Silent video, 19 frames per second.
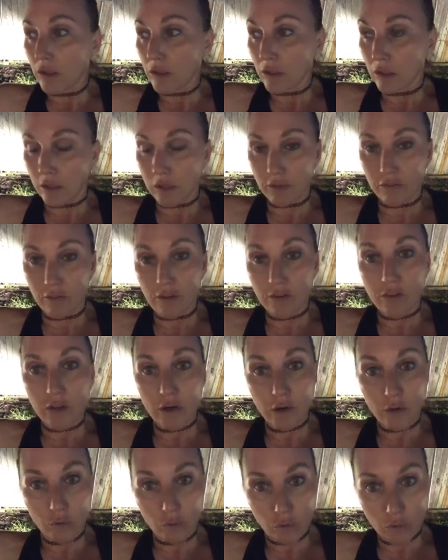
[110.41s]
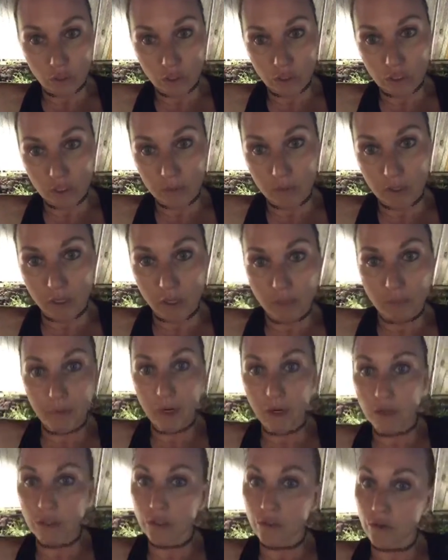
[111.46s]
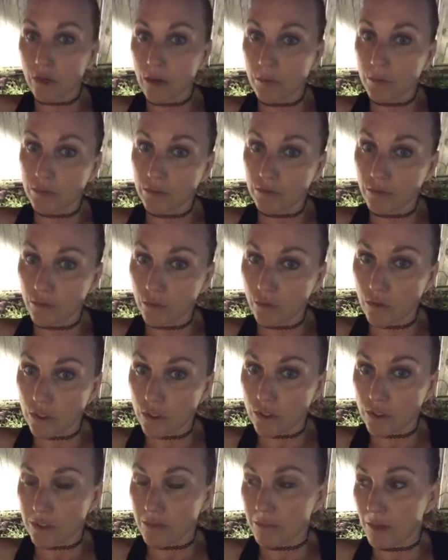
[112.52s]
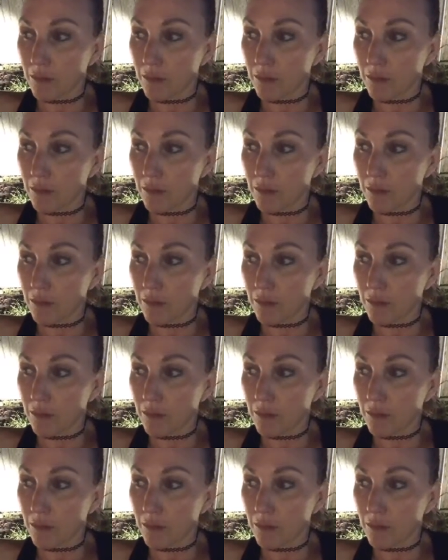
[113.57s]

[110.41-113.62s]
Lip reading: look, if I've got an orange, I'm gonna compare it to a couple different oranges.